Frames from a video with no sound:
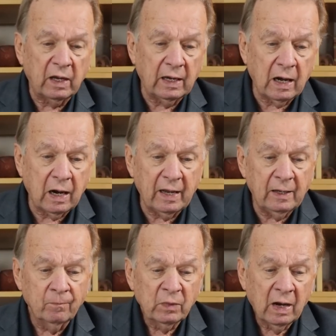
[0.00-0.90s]
and
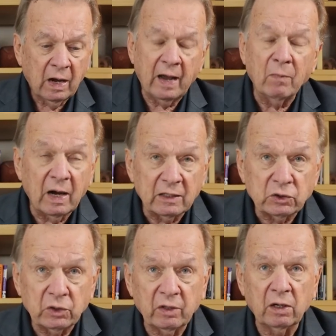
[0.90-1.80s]
I
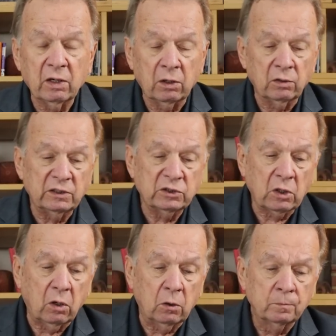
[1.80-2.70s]
monitored their earnings
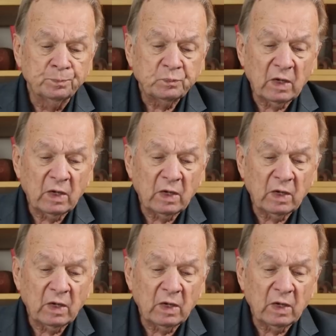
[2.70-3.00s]
call,